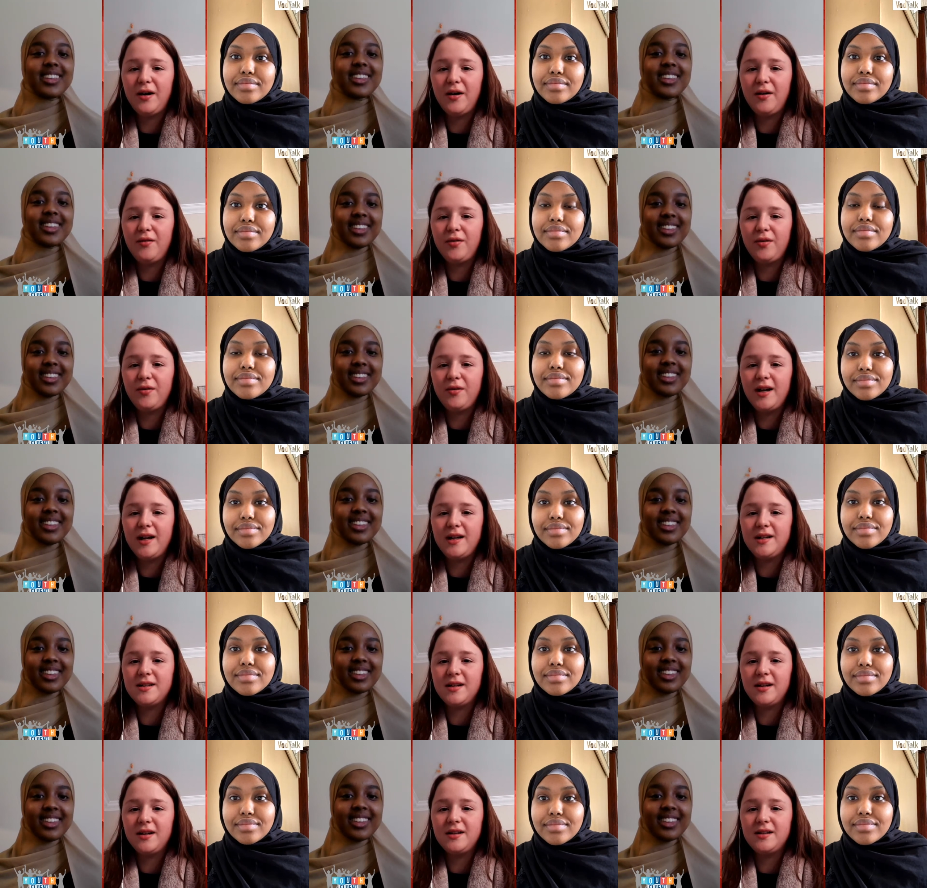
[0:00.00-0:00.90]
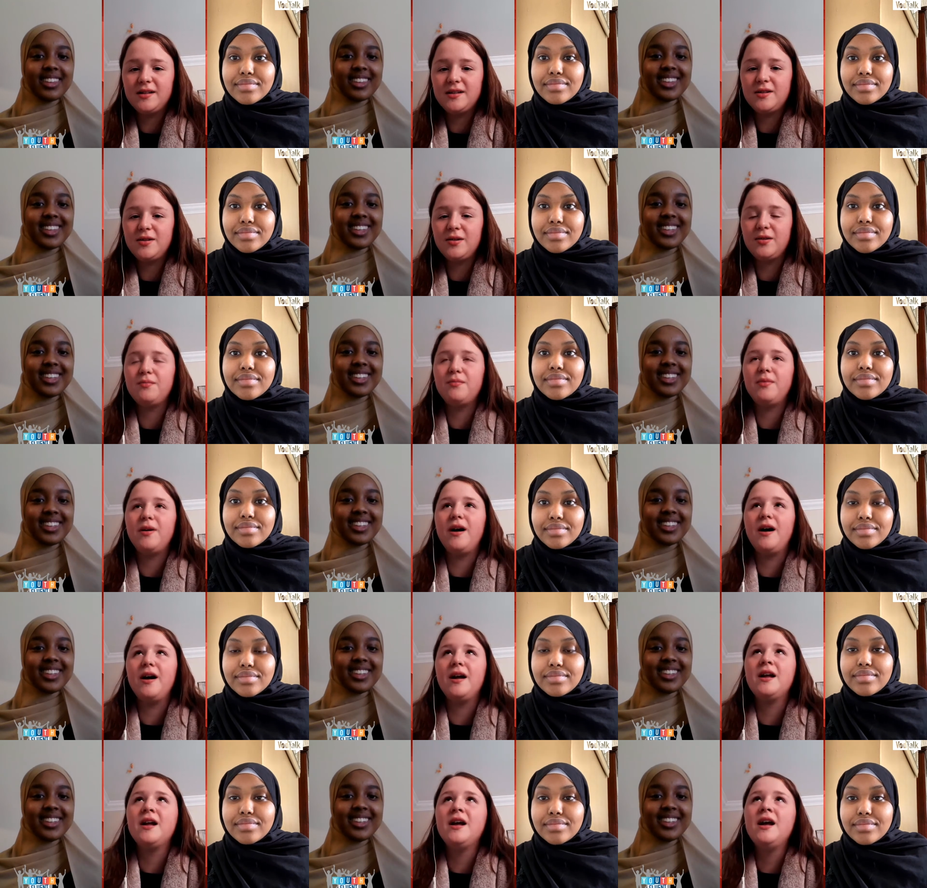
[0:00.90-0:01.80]
Speaker 1: I've always like stuck
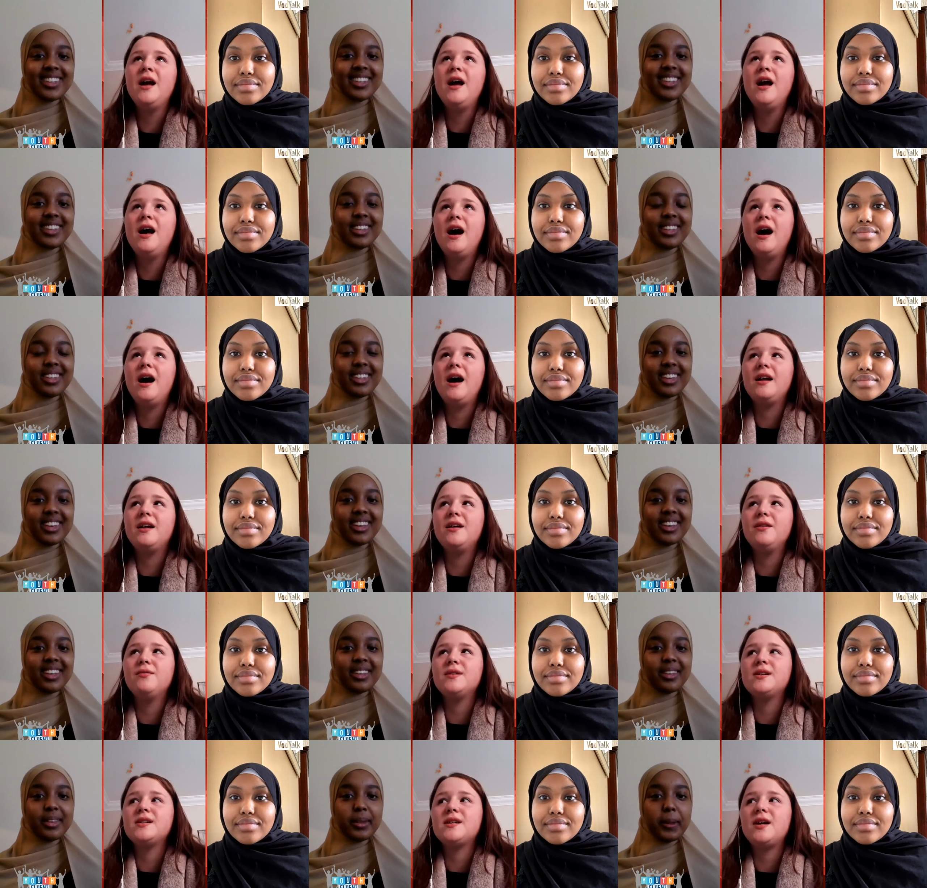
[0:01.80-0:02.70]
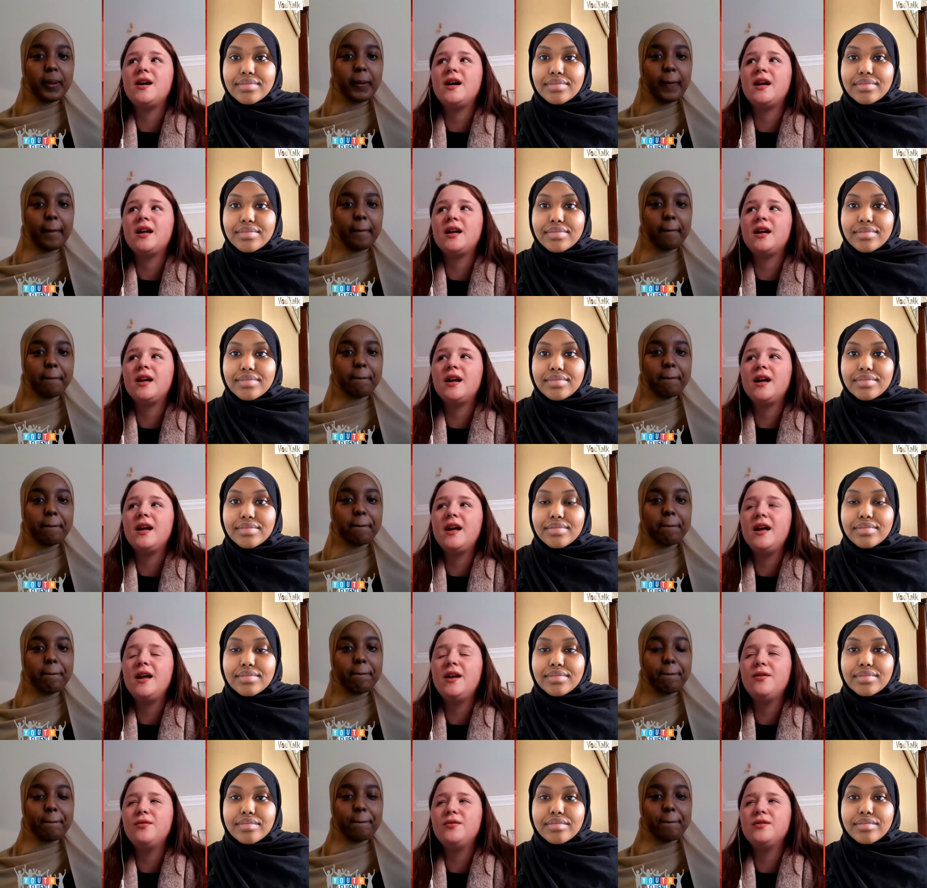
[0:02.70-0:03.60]
by, and yeah. it was like,
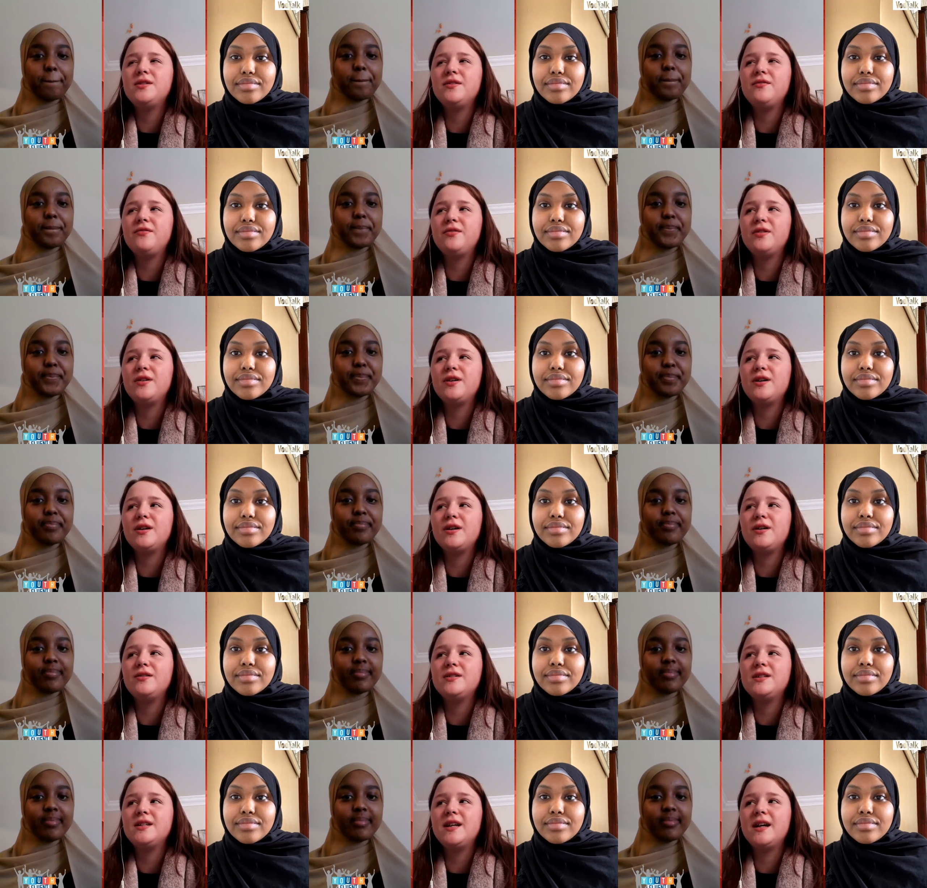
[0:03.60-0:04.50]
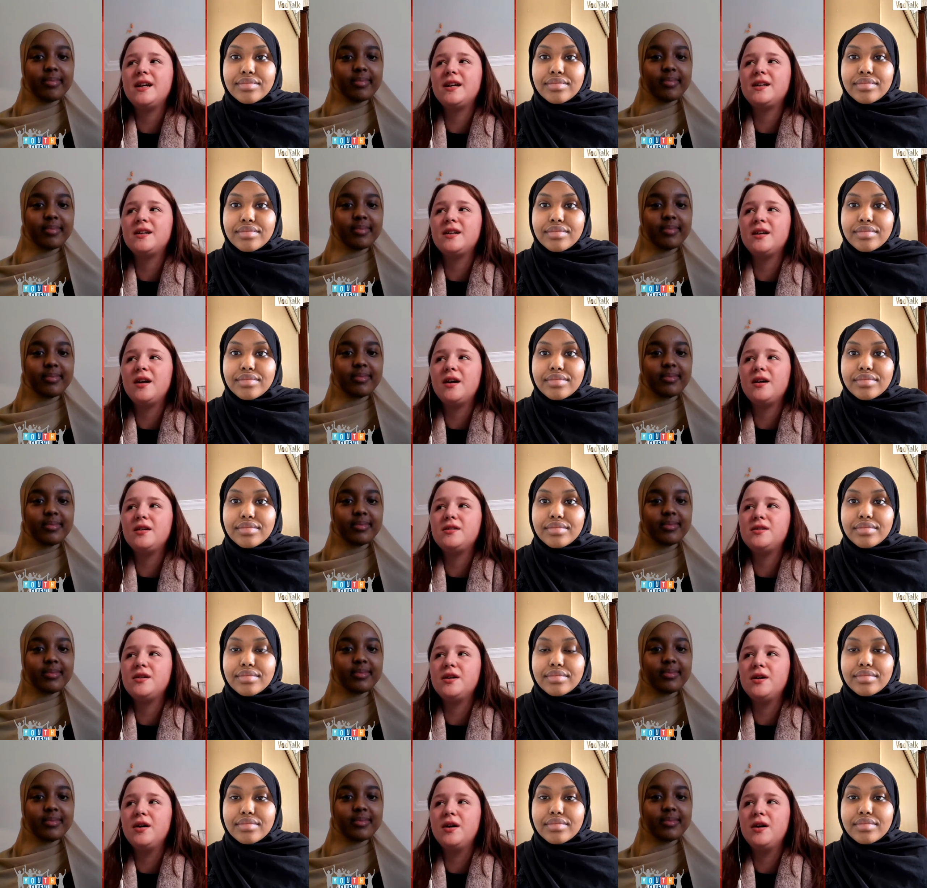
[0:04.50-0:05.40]
in order for a glow stick
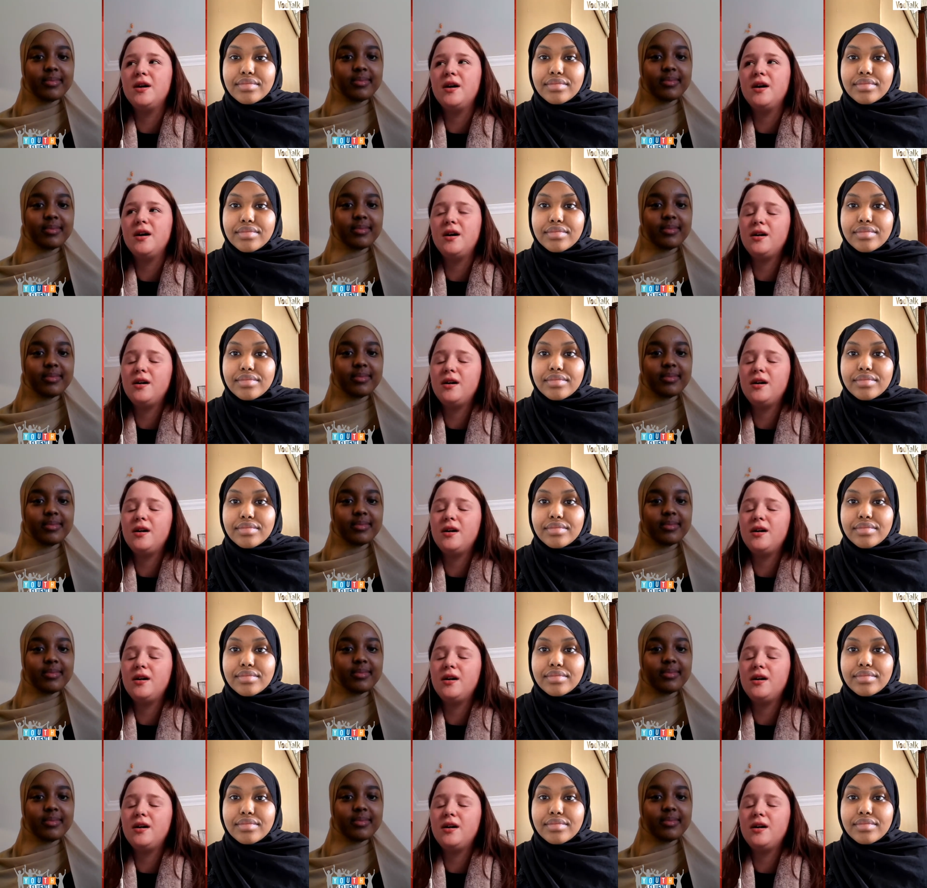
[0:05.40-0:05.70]
to,